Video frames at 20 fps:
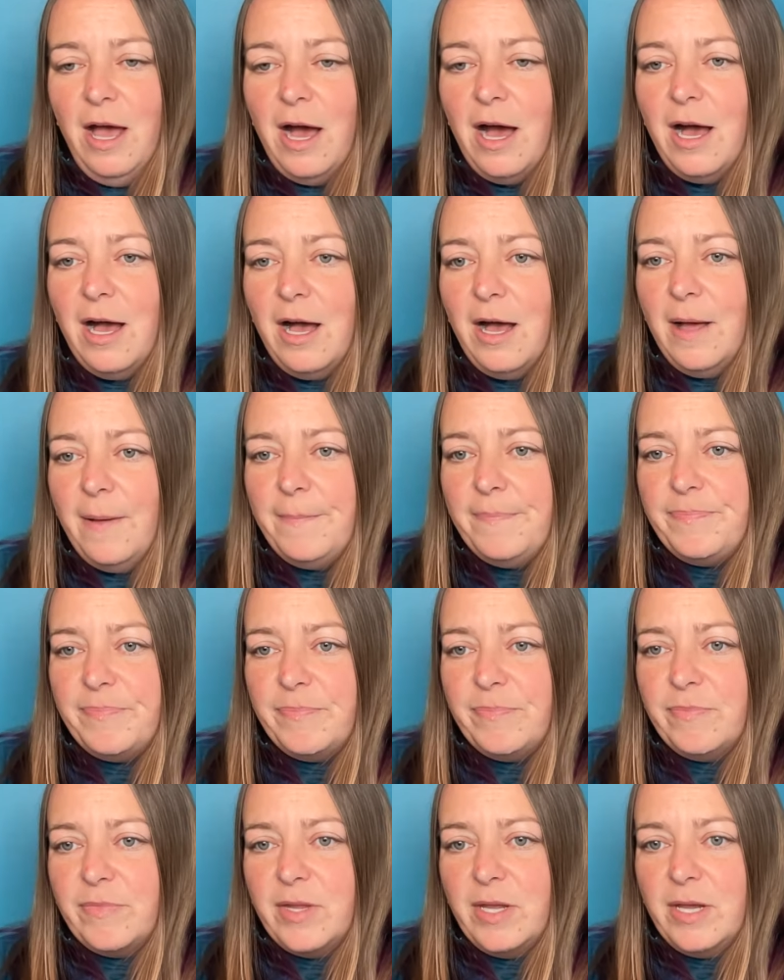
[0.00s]
And
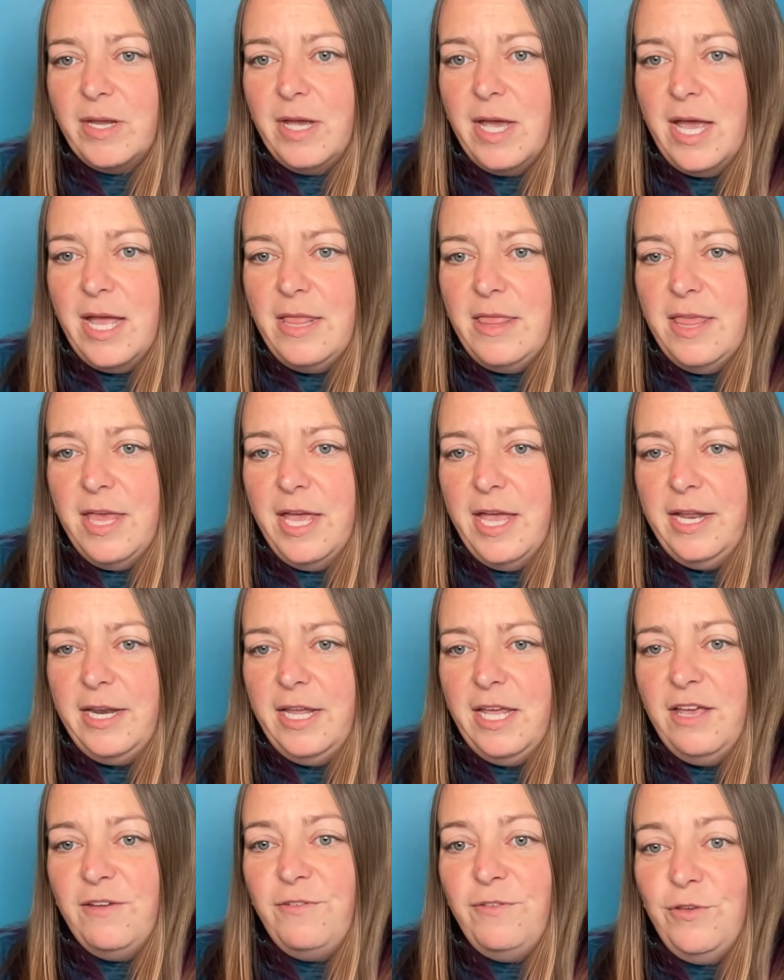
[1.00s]
then
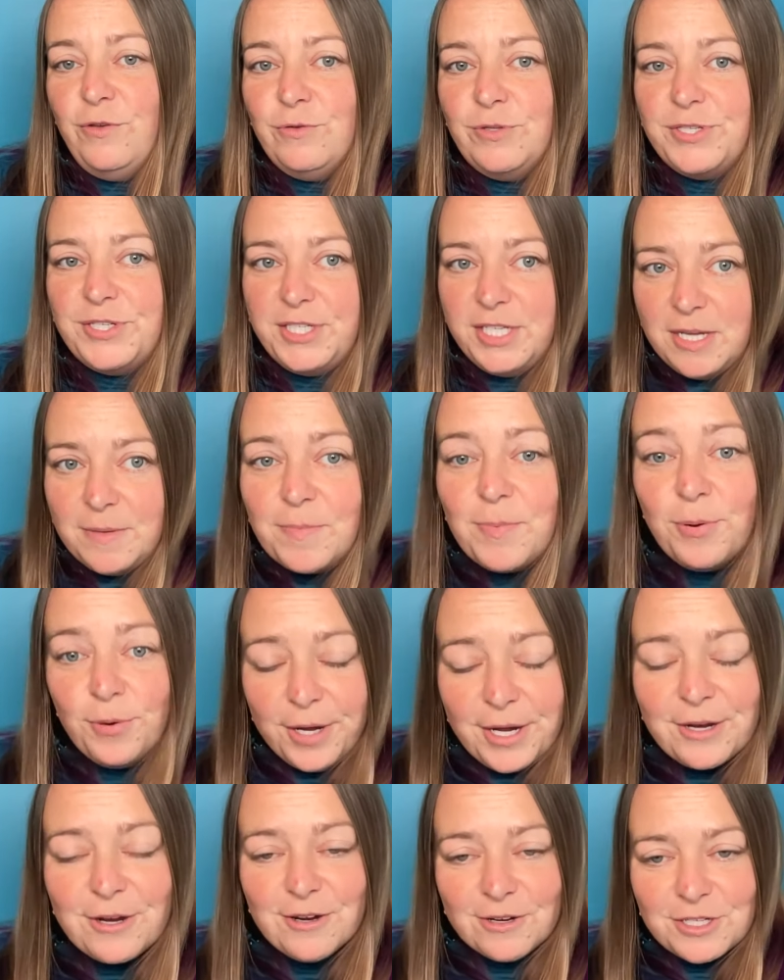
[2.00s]
if you see
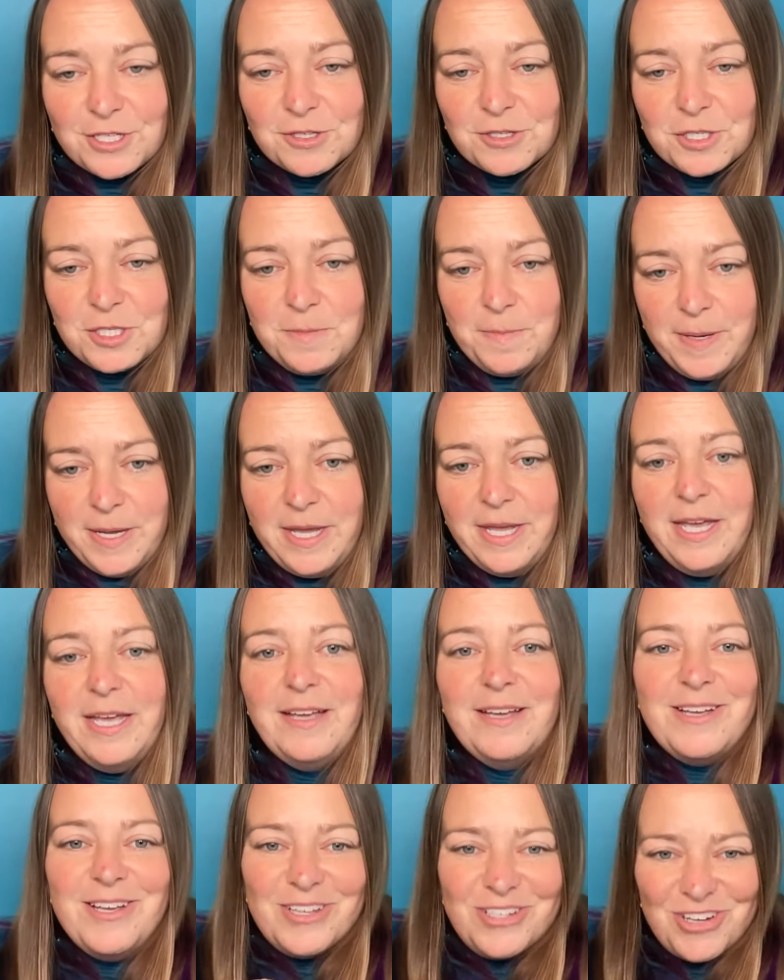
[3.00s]
precursors to
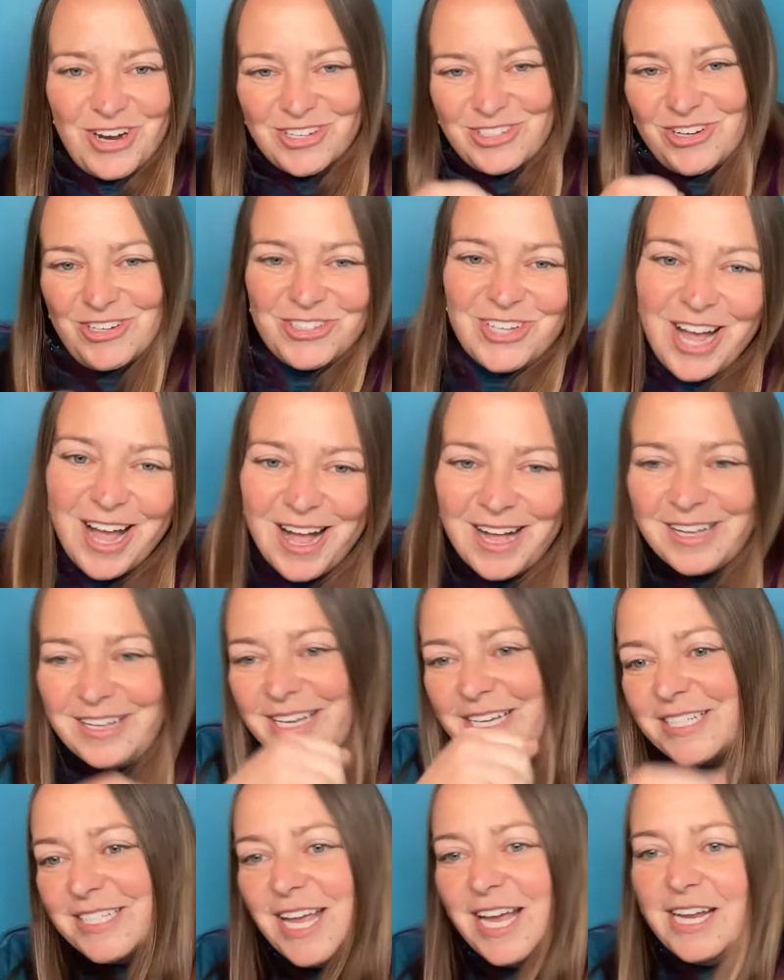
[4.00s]
peeing, jog, jog, jog,
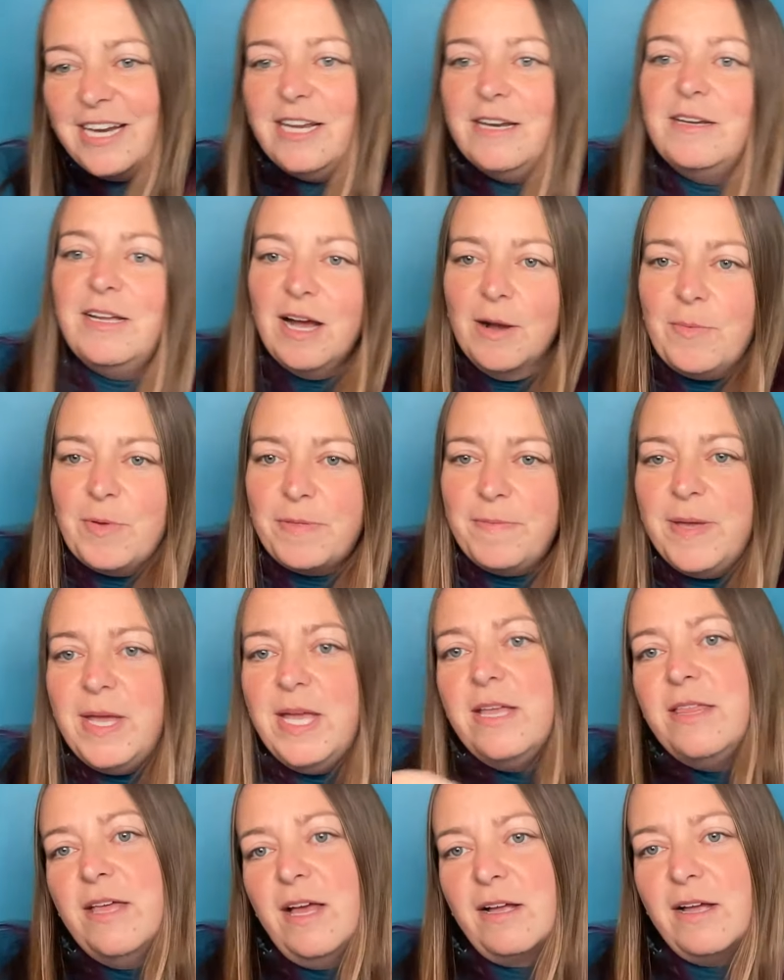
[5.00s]
excited, come with
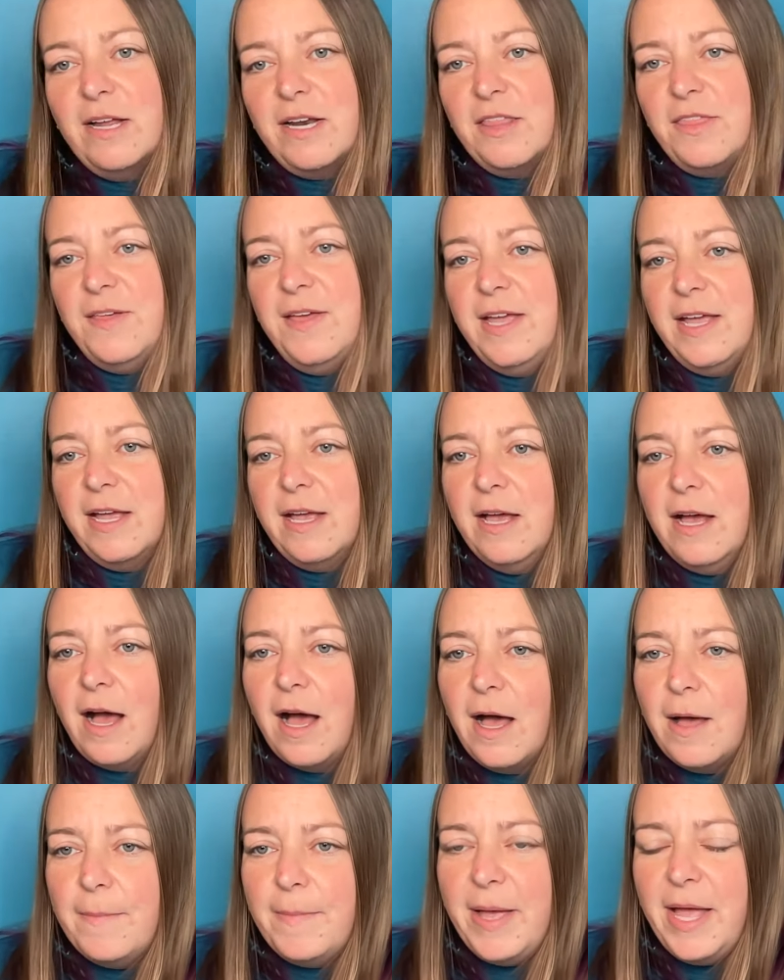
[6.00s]
me, that kind of thing,
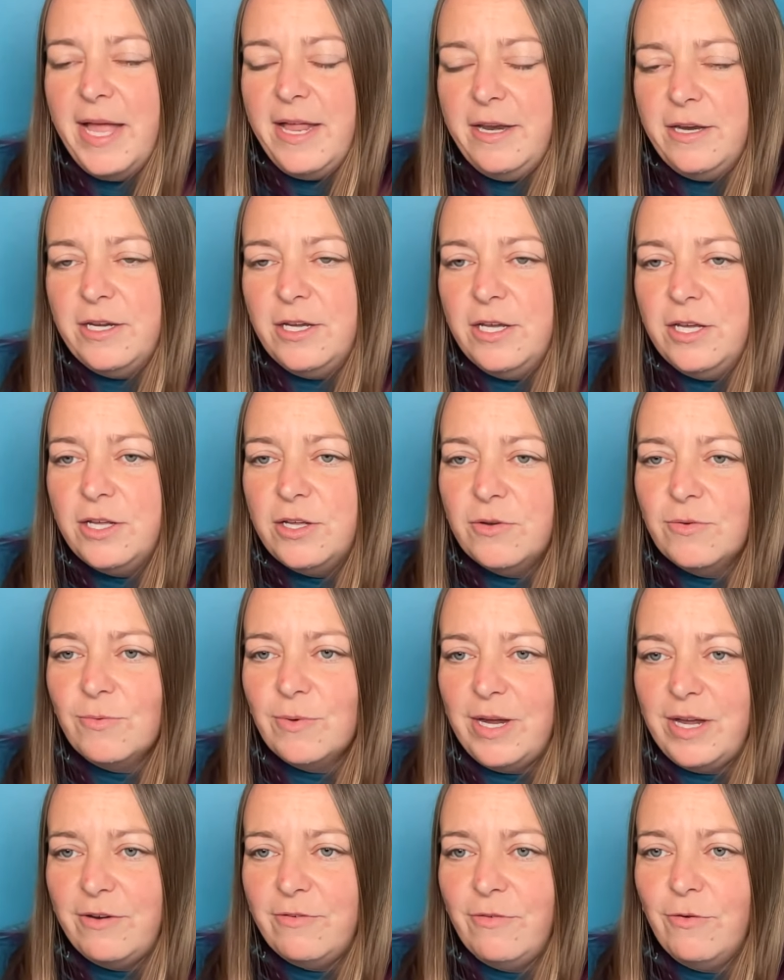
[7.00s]
and
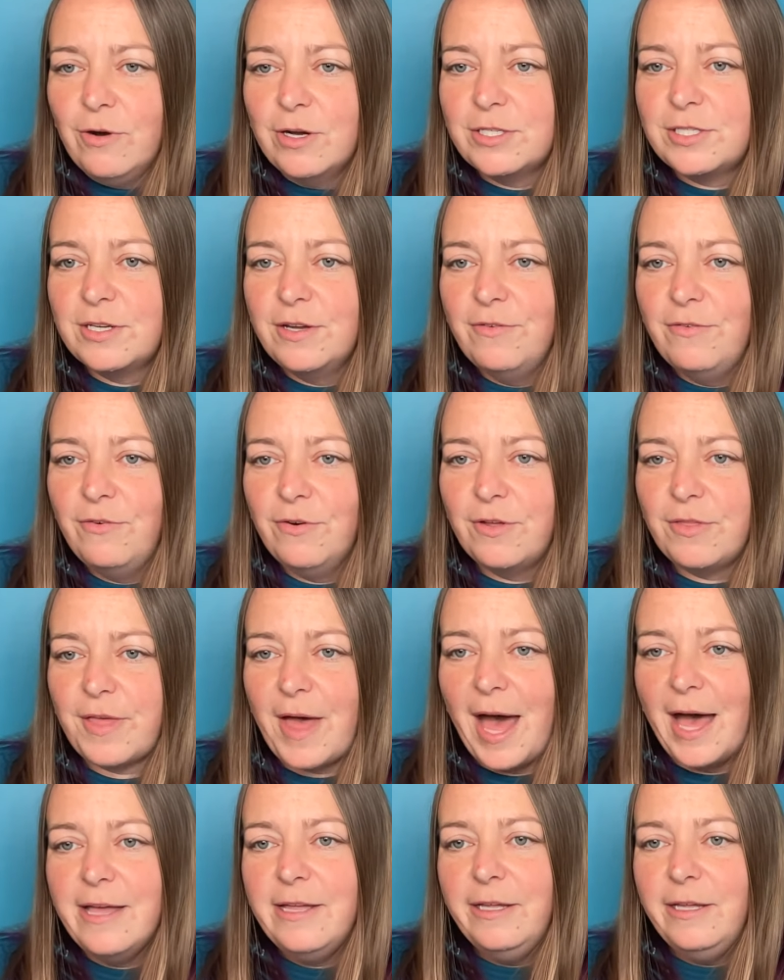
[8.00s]
reinforce for
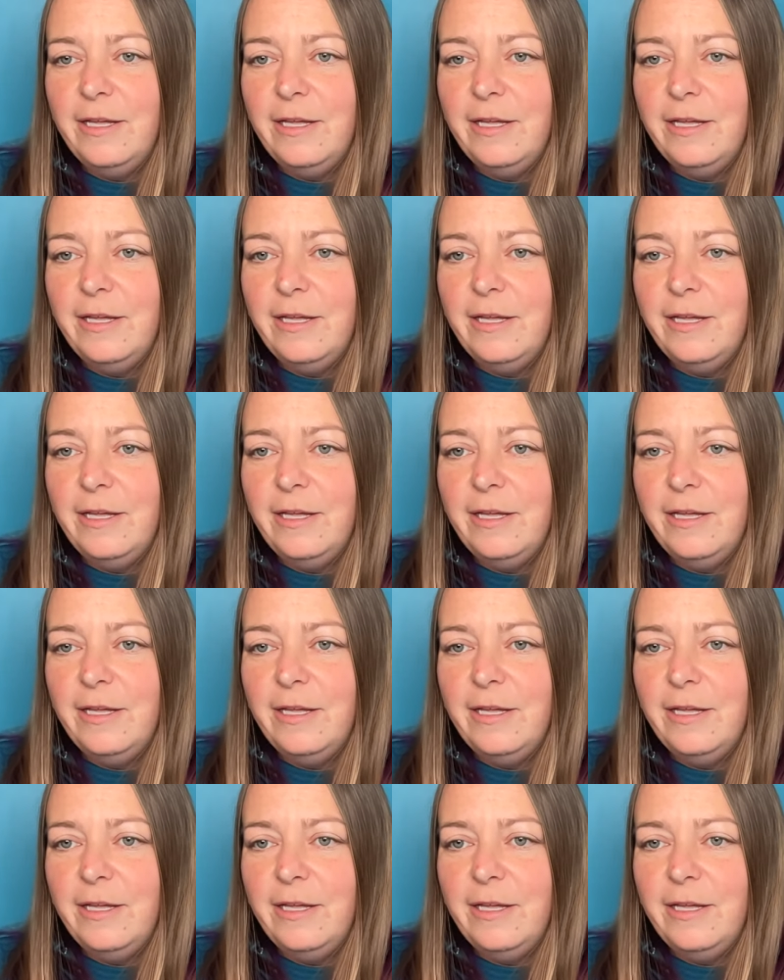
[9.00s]
that.